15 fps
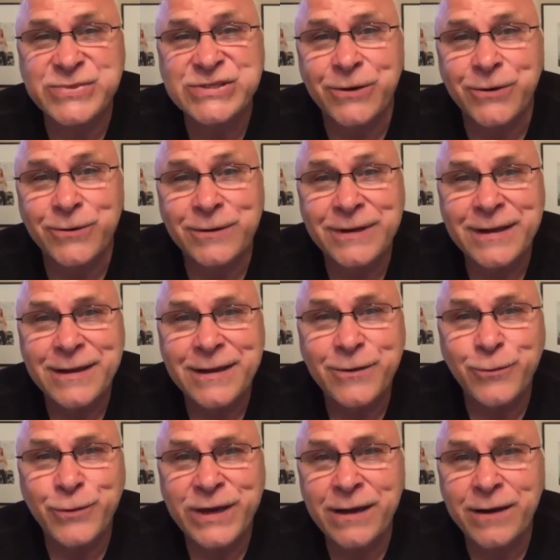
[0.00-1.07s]
So
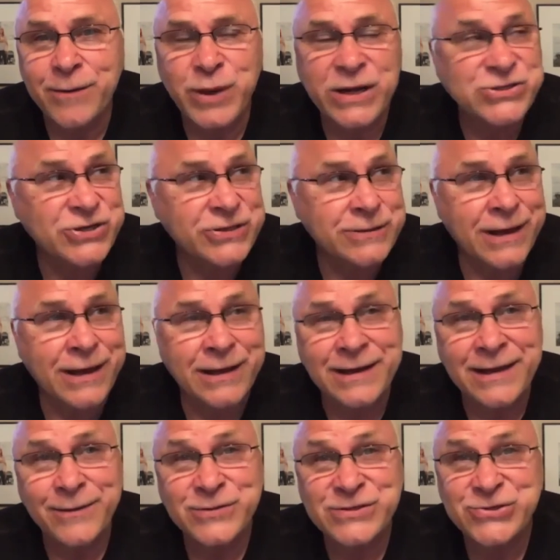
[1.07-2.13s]
we had a budget, and
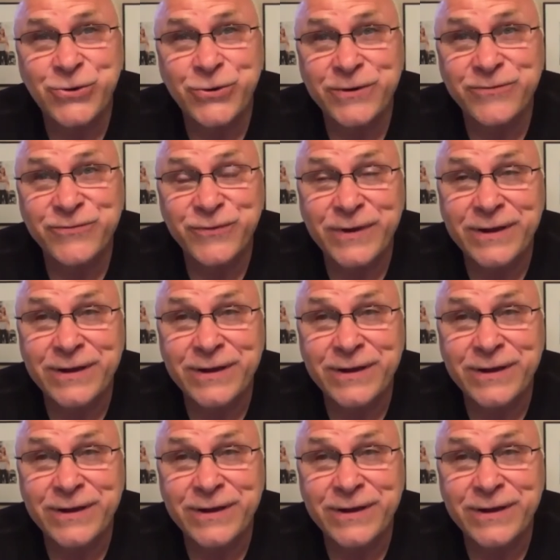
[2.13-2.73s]
he was sort of